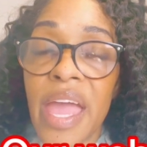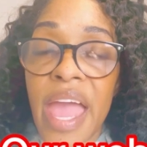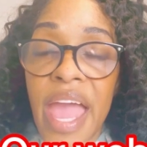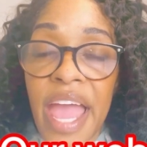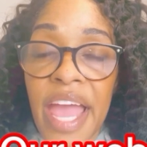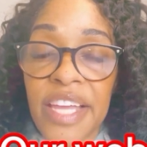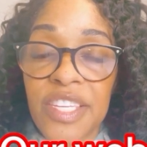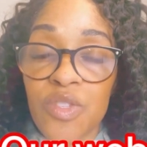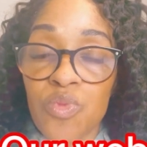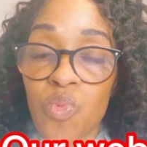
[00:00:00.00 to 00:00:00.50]

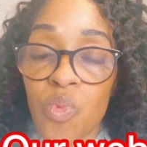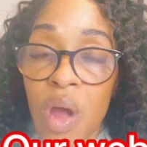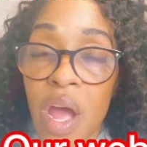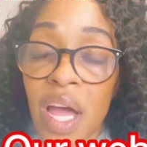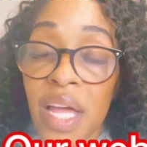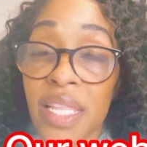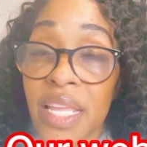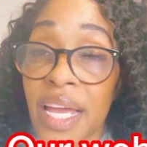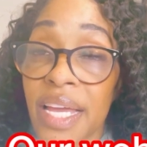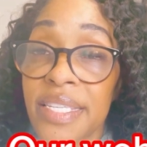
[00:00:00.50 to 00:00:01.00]
as
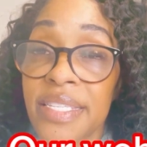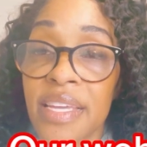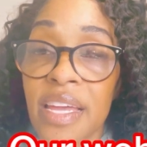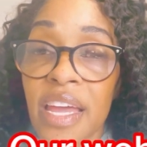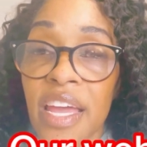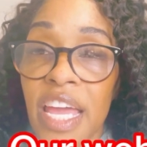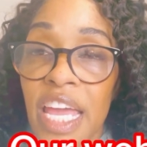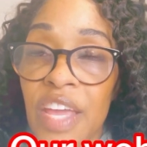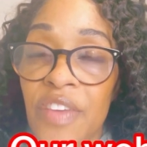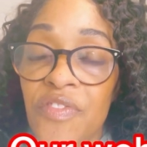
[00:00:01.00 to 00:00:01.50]
well as
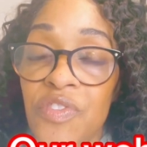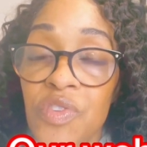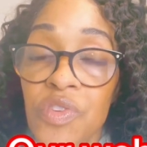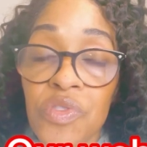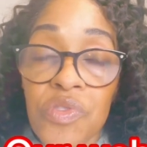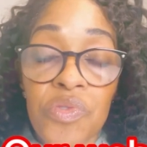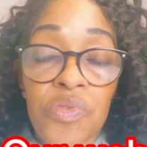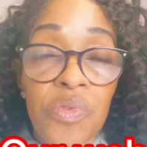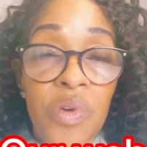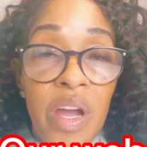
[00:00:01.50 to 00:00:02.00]
if
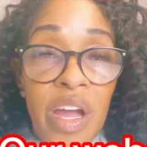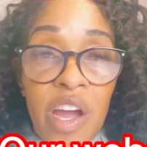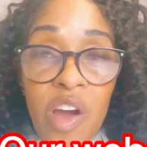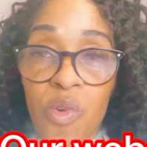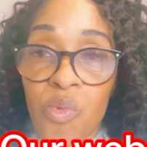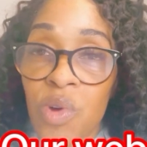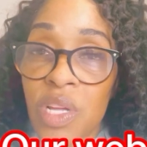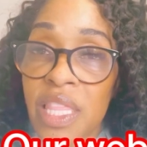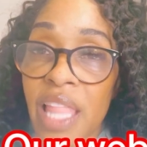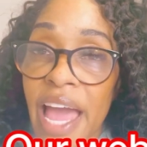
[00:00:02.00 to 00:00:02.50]
you
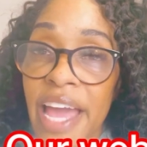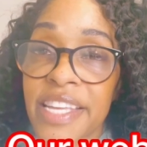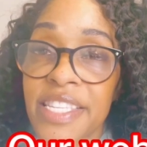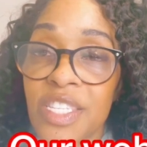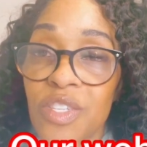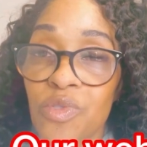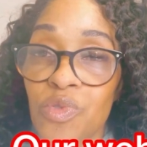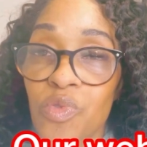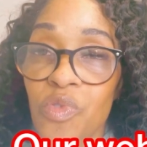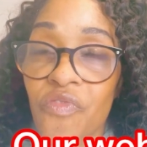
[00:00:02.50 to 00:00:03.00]
would like
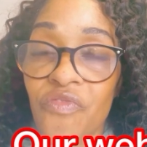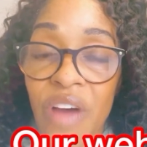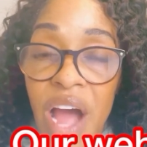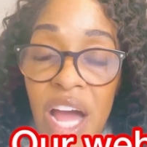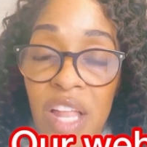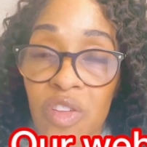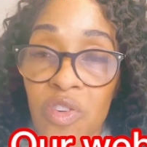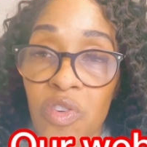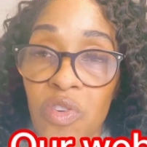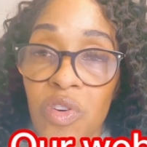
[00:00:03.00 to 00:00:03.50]
to
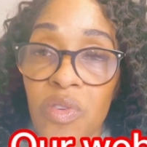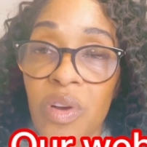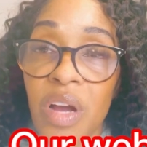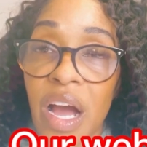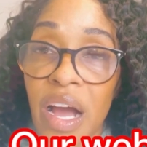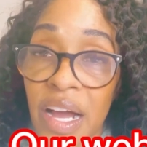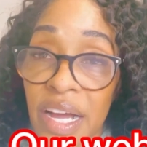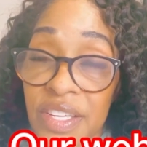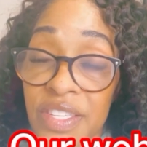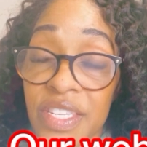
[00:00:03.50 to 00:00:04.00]
follow
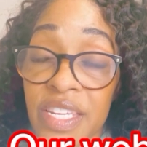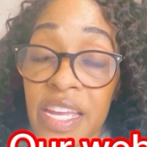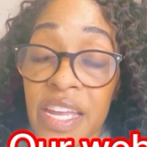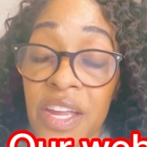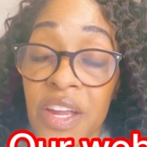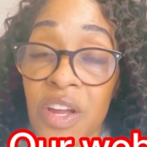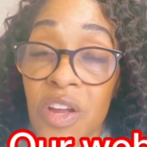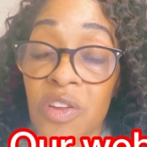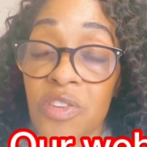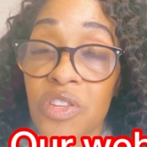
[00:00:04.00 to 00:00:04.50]
us
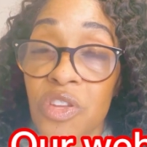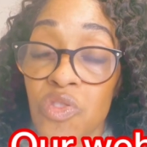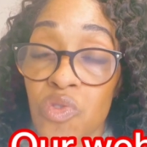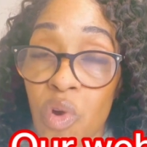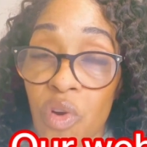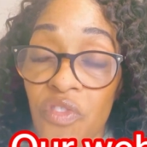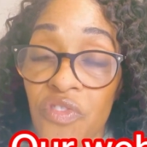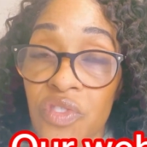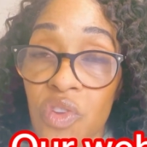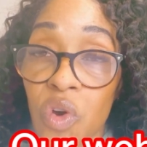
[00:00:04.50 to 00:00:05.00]
here, the
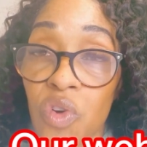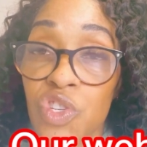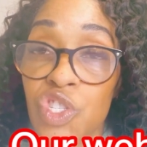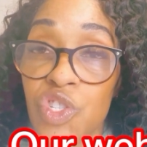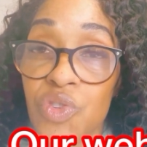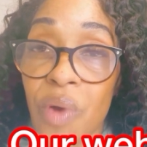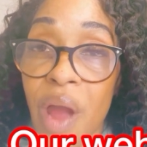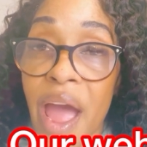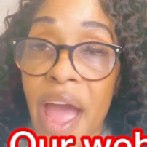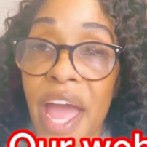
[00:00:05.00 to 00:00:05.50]
North Node
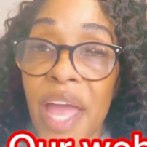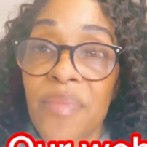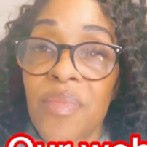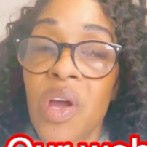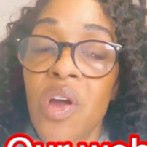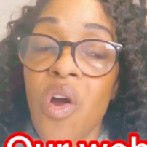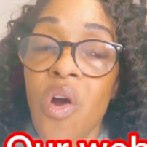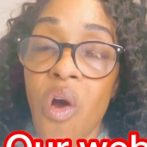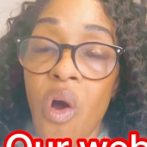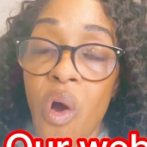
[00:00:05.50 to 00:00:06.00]
Tribe,
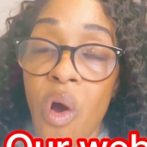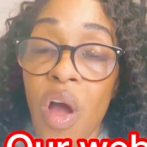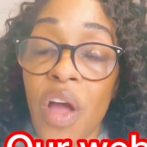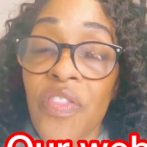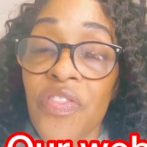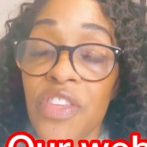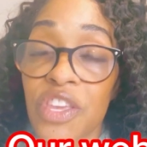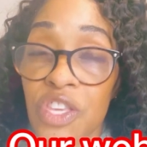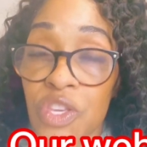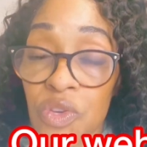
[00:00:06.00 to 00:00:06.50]

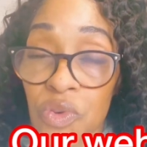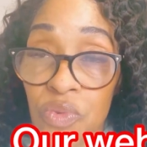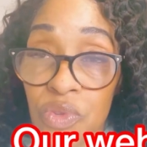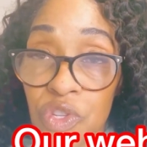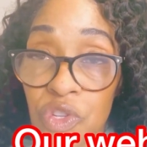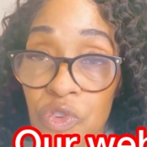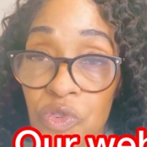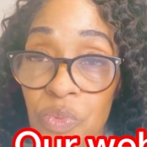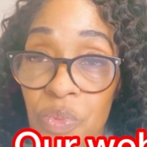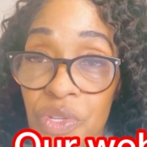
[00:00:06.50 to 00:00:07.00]
on the
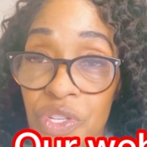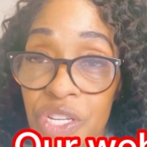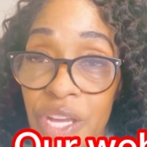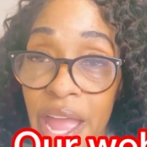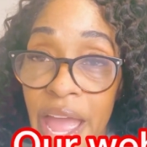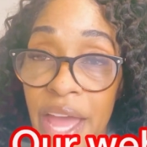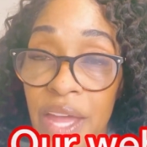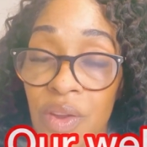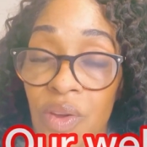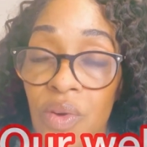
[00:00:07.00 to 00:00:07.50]
YouTube
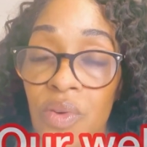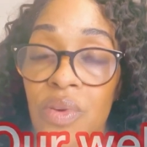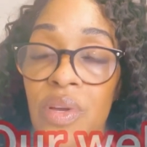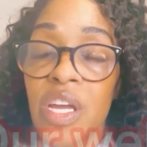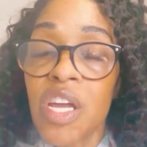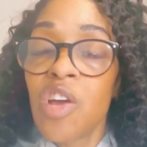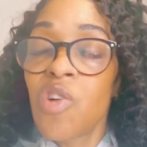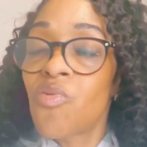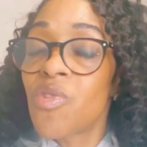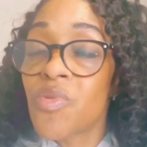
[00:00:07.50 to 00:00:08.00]
channel,
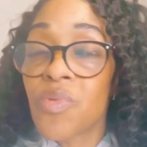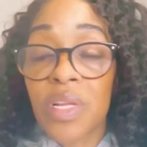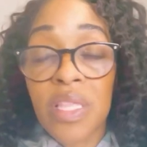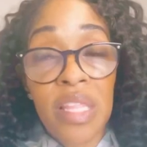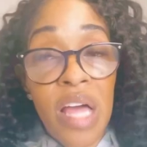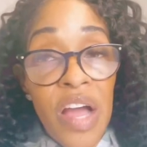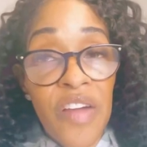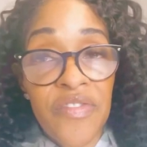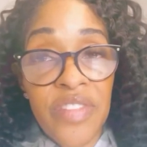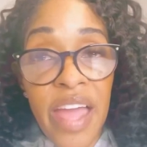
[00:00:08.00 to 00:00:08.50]
we would
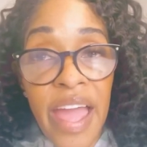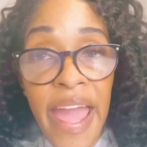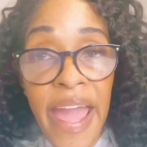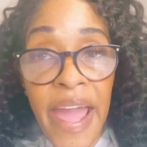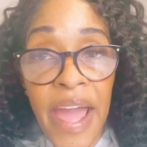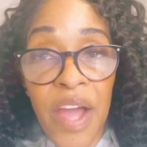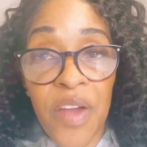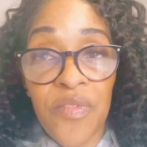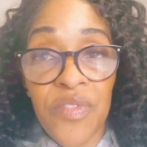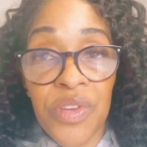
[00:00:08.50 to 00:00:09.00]
love to
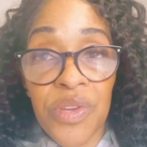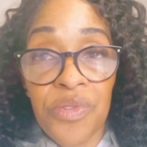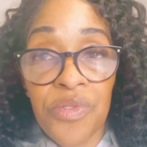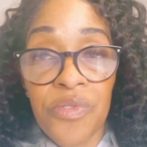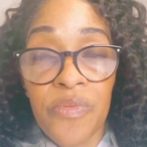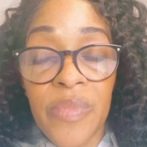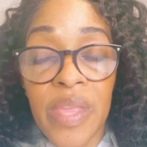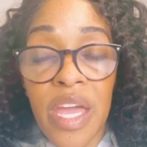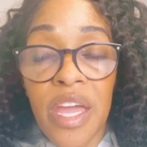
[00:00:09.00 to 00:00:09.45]
have you.